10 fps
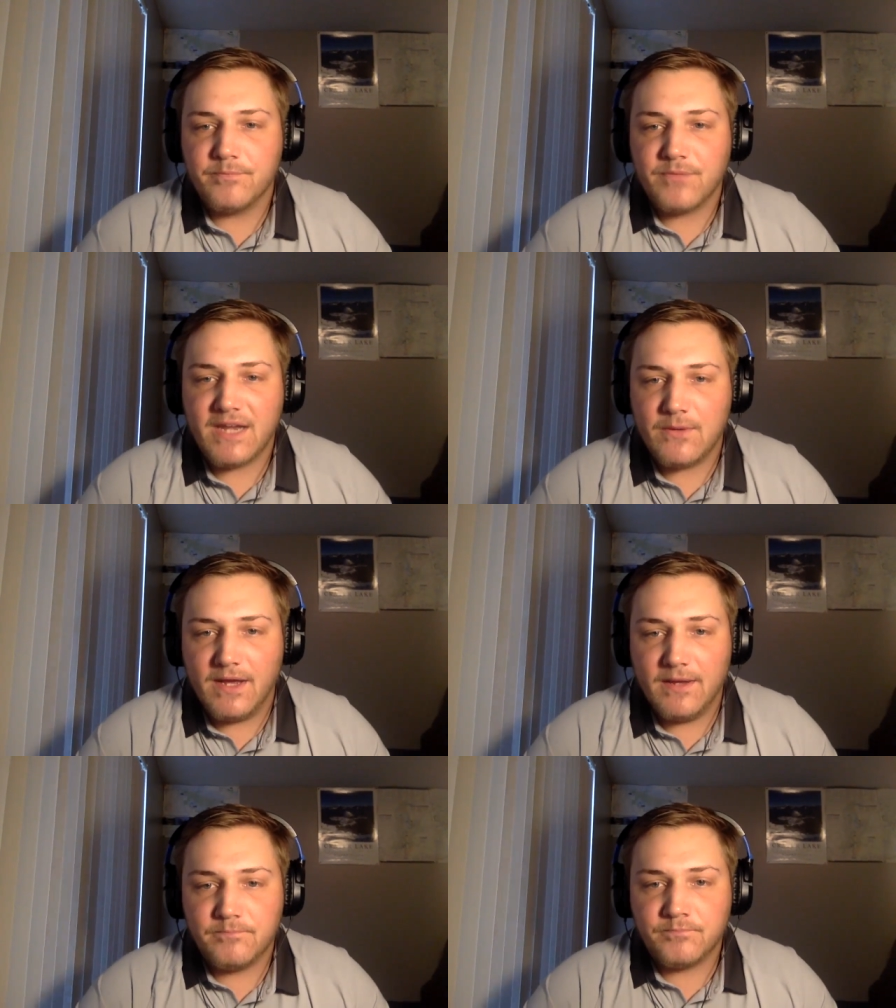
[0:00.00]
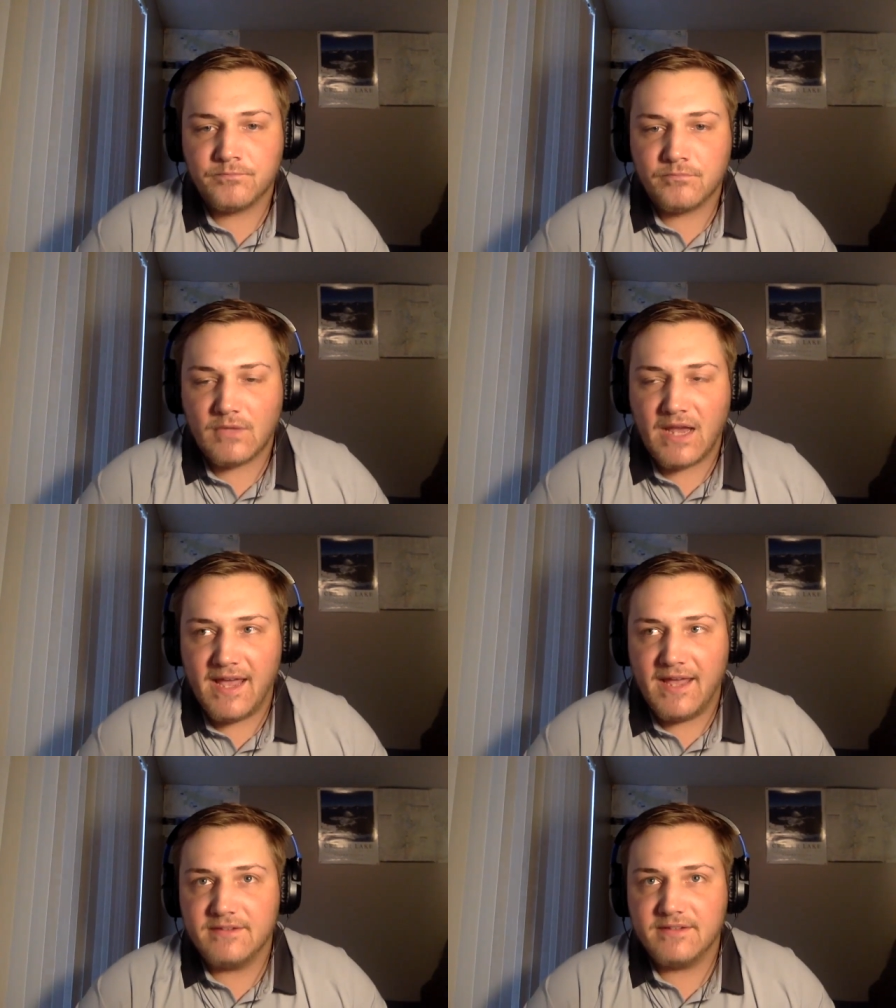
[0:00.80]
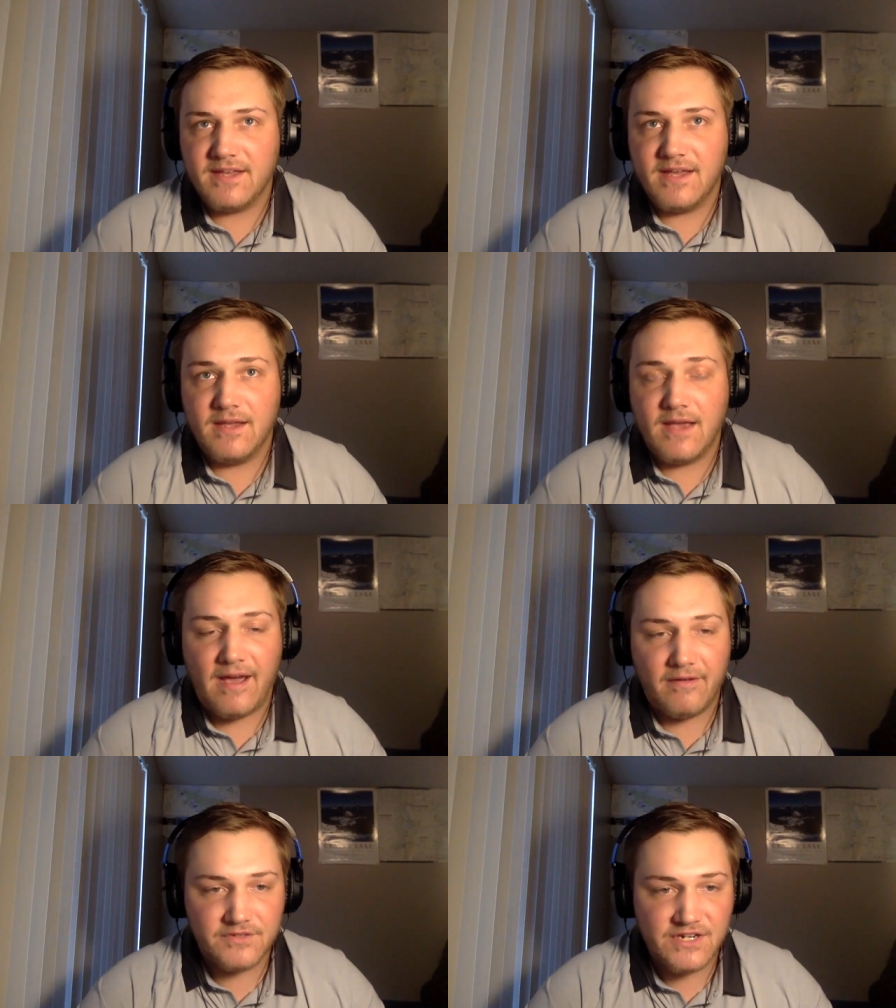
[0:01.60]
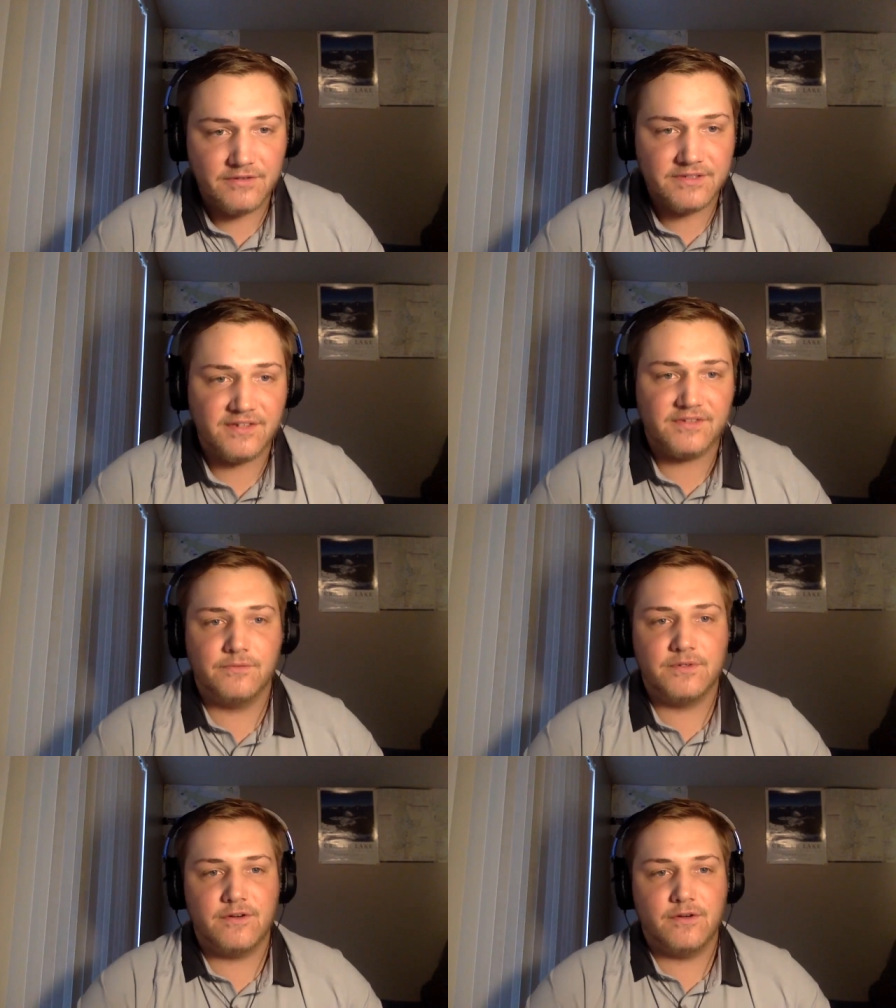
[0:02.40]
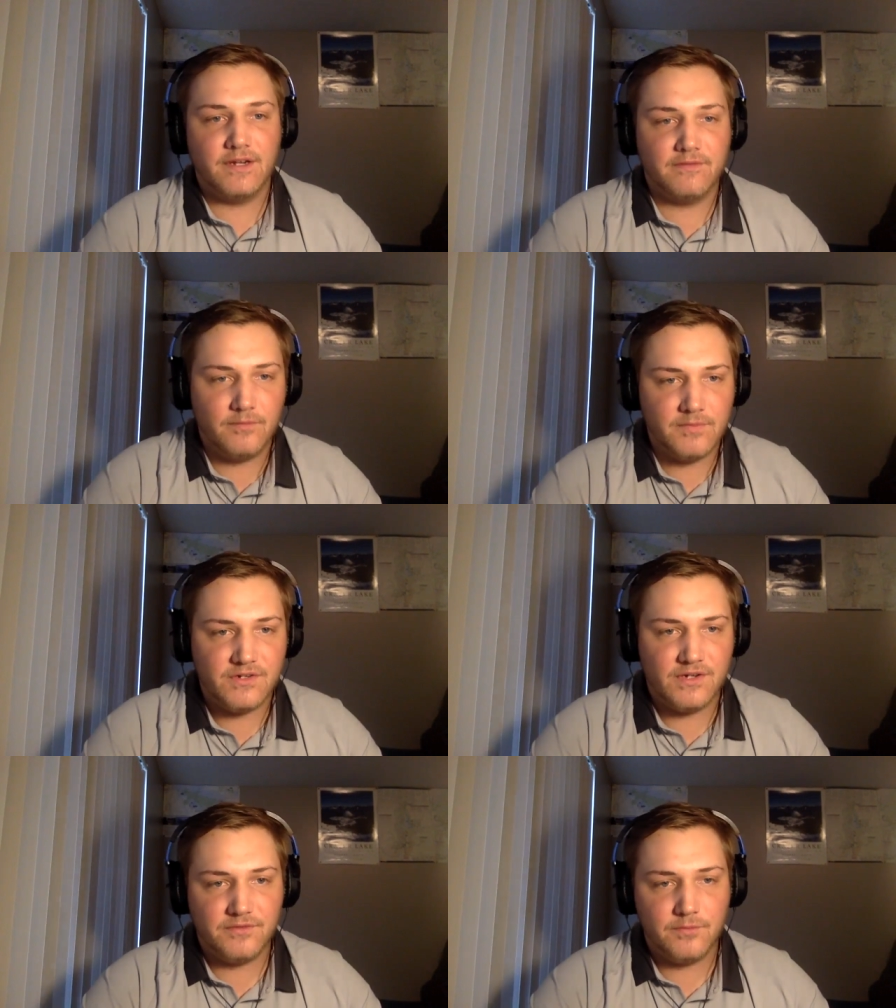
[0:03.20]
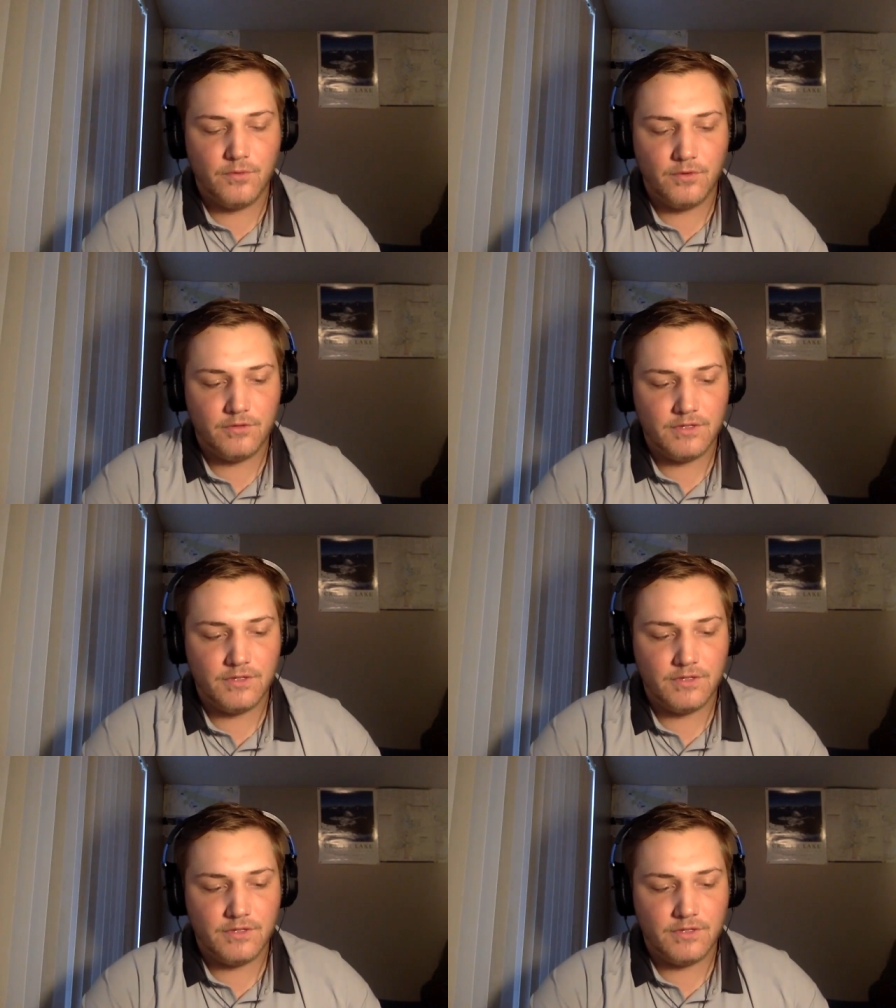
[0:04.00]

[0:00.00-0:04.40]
Anyway. And they have Jalen Dixon returning from the transfer portal.